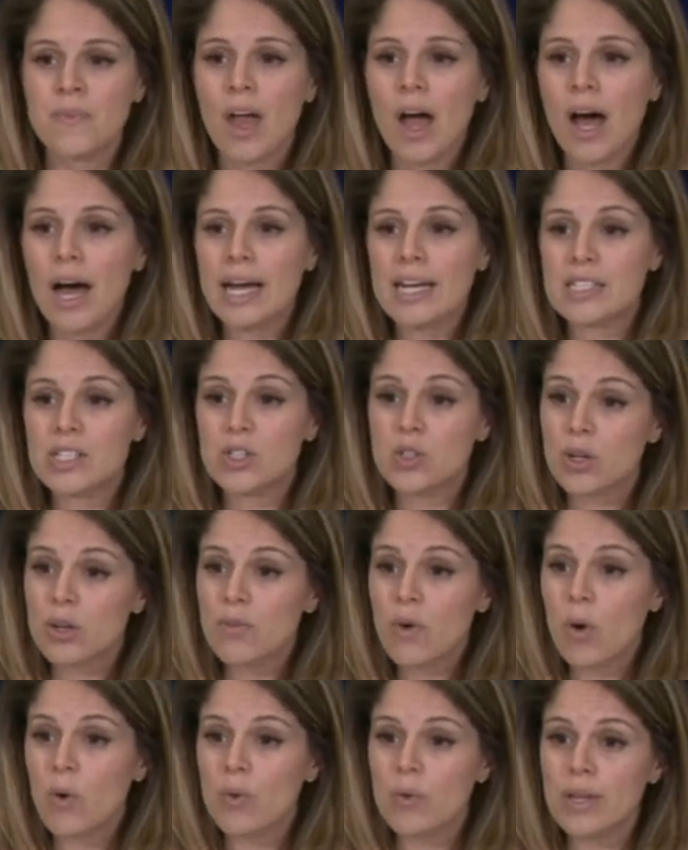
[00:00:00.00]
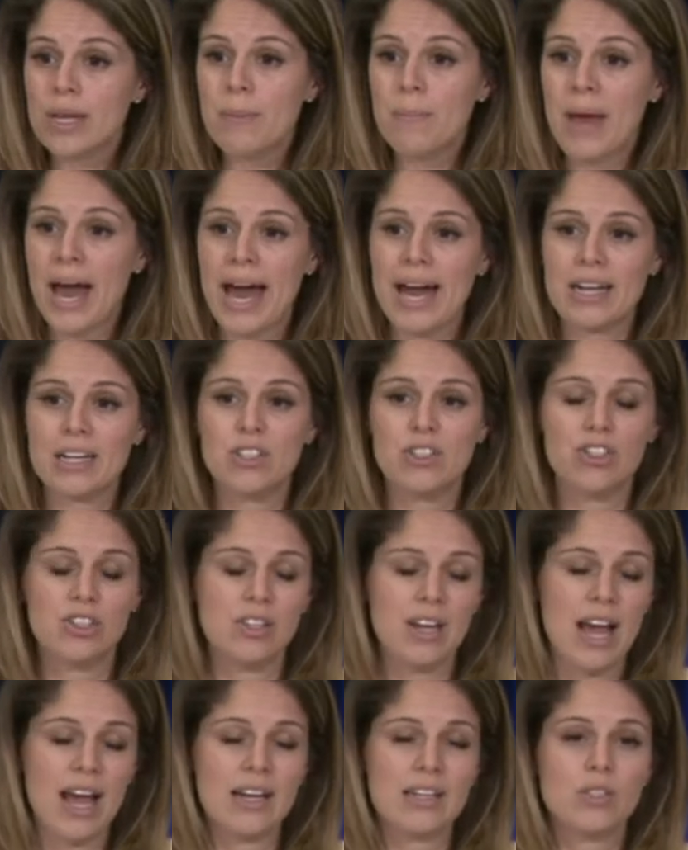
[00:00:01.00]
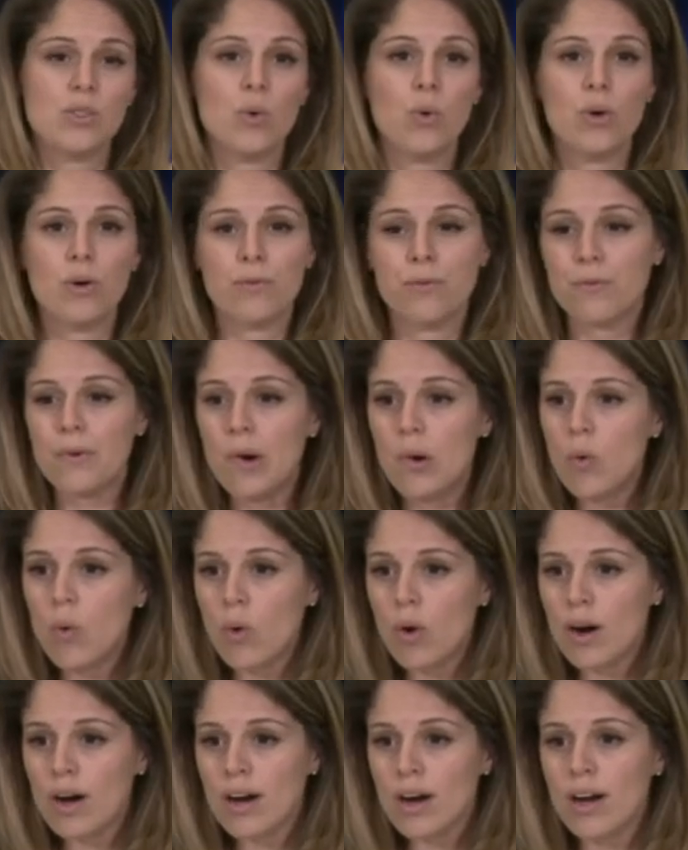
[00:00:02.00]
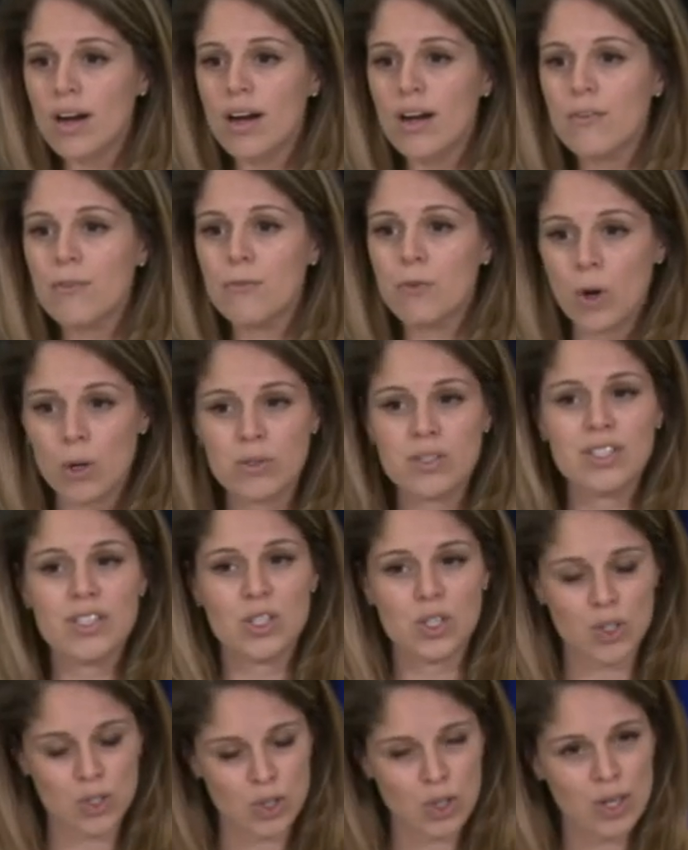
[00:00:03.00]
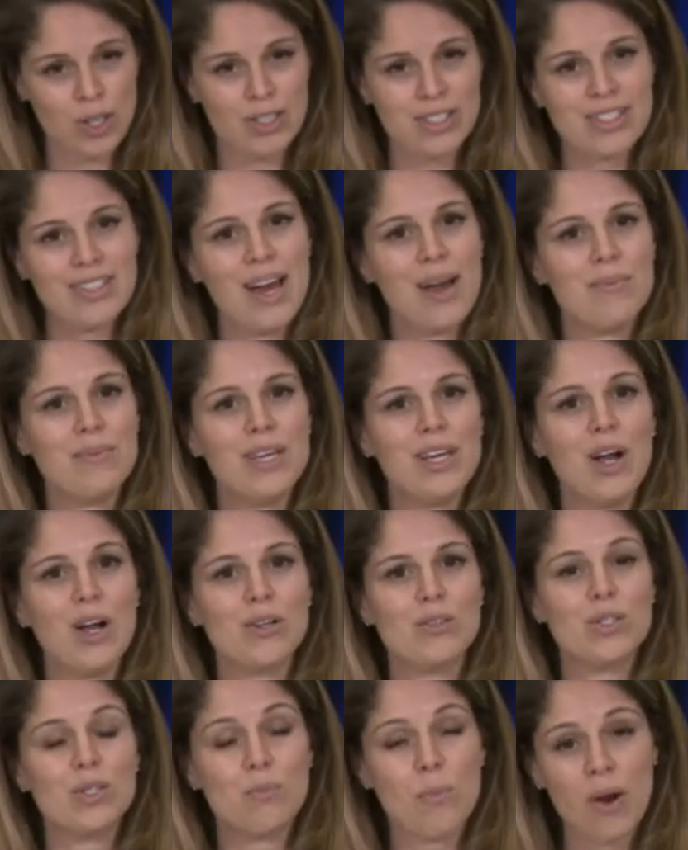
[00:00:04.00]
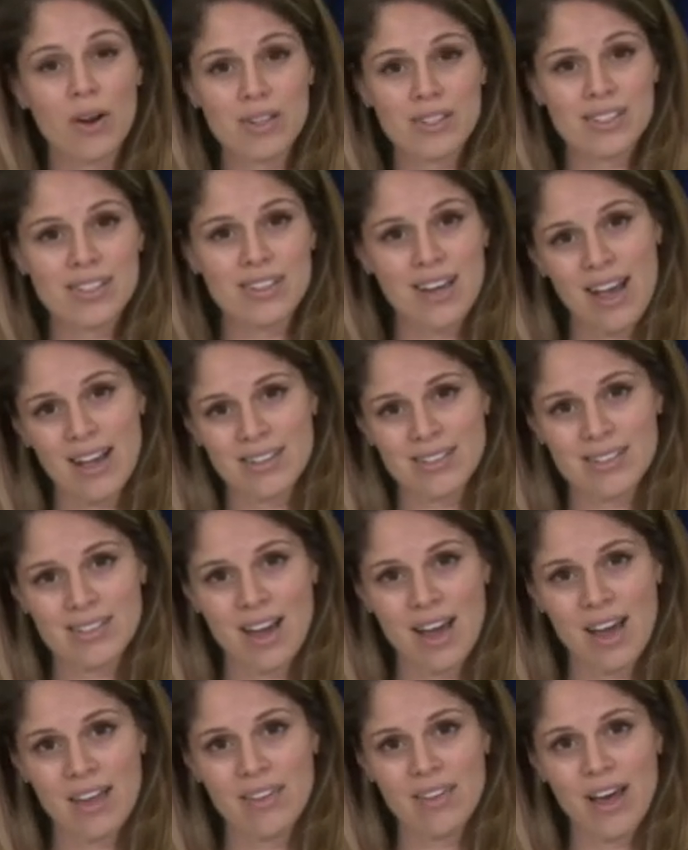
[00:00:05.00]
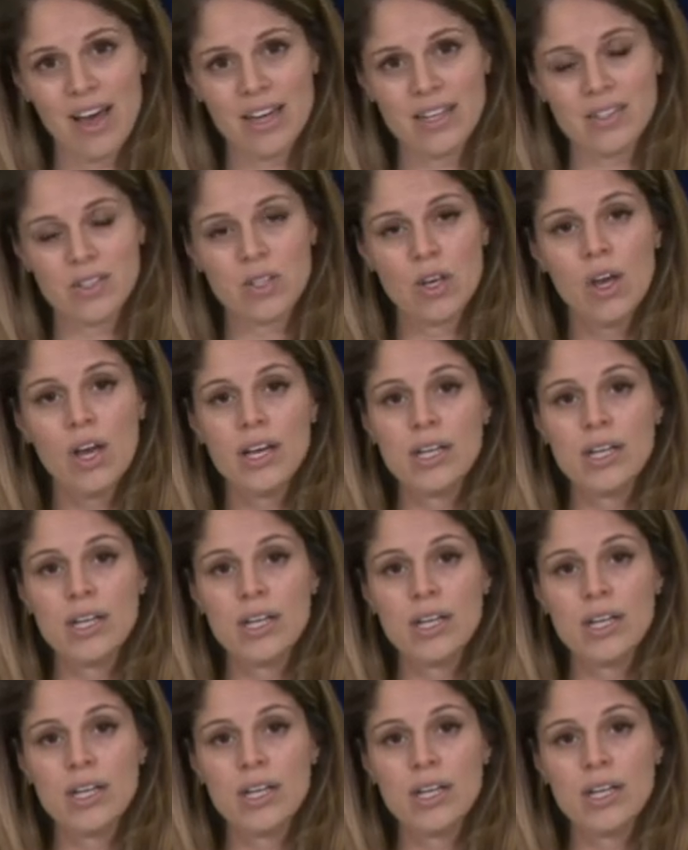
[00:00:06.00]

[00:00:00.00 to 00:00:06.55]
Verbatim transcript: Uh, serve only packaged snacks or, or frozen desserts that meet our smart snacks guidelines.